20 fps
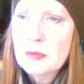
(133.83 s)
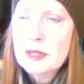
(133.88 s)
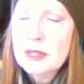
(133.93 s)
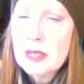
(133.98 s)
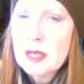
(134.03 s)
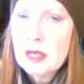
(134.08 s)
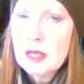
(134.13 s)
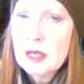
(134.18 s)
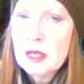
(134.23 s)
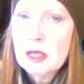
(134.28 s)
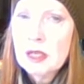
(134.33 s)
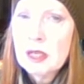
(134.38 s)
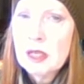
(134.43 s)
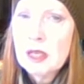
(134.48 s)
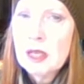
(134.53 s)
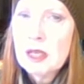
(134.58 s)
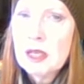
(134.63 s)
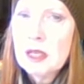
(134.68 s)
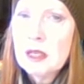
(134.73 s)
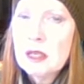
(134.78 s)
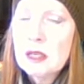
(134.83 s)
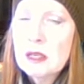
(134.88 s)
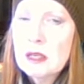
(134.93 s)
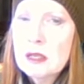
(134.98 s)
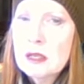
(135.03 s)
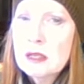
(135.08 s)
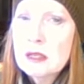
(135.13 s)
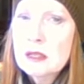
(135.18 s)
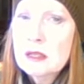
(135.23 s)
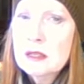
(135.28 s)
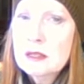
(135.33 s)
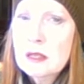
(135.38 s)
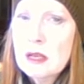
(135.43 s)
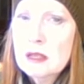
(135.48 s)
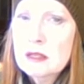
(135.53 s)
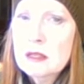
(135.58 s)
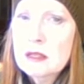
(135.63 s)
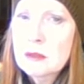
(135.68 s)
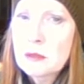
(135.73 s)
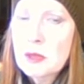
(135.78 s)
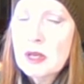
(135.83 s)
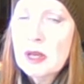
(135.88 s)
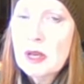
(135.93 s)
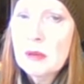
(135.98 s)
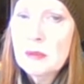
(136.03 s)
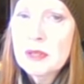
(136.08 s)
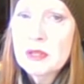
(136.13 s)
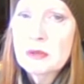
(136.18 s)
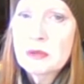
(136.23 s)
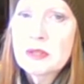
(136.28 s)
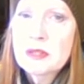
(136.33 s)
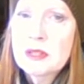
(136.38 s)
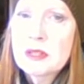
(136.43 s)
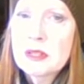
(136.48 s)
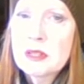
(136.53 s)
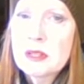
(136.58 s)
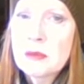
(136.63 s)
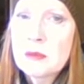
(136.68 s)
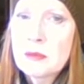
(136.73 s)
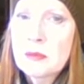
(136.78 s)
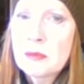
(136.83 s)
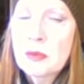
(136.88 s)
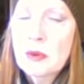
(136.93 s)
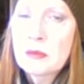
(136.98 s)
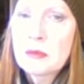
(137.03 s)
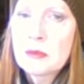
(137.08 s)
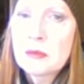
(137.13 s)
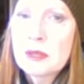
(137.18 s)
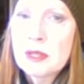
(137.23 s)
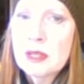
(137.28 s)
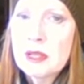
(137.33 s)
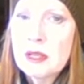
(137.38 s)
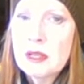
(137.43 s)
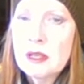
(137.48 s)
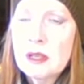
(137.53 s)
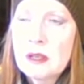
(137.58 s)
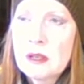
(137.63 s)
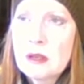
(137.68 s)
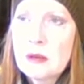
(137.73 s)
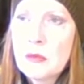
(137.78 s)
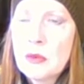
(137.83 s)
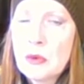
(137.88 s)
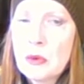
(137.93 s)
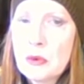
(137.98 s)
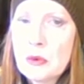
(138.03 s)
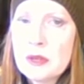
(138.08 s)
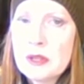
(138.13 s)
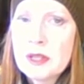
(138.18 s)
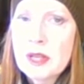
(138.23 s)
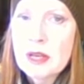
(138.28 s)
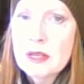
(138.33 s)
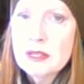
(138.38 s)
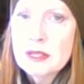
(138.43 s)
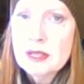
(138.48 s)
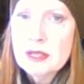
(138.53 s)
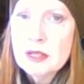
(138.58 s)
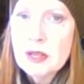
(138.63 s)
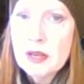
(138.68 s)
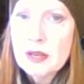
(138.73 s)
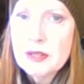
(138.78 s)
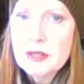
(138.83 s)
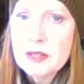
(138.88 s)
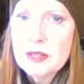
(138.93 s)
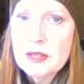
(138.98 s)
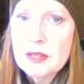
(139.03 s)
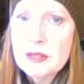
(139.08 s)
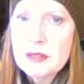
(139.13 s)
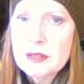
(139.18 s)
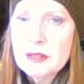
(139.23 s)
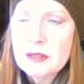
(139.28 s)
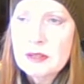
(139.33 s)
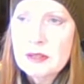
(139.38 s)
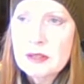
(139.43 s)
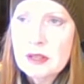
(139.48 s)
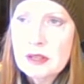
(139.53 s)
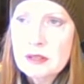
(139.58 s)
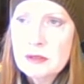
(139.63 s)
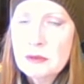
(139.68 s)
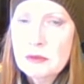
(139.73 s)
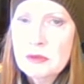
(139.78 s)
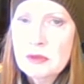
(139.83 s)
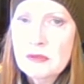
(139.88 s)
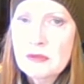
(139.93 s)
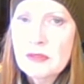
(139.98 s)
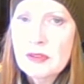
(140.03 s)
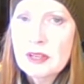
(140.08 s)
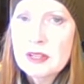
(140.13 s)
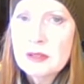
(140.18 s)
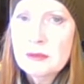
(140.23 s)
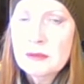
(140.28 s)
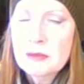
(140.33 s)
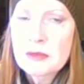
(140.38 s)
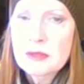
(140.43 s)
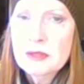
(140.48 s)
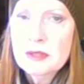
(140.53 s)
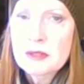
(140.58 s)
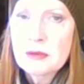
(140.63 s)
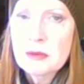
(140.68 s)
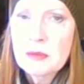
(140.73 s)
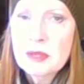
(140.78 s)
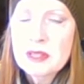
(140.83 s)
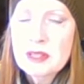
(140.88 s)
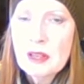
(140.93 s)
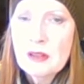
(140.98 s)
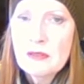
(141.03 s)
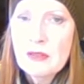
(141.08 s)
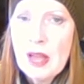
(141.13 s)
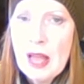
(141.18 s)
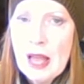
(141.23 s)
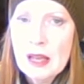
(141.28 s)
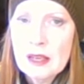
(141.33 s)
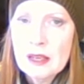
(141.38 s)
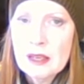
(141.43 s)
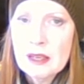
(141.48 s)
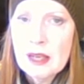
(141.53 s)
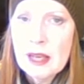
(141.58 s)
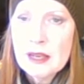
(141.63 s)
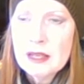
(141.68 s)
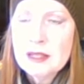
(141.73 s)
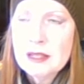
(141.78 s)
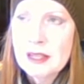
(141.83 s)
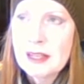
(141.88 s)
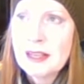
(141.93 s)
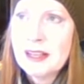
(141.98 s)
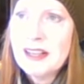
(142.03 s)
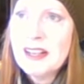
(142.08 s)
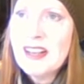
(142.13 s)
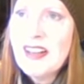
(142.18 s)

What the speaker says: particularly started to become interested in them probably more in the 1990s, and I don't want to call myself a hat collector,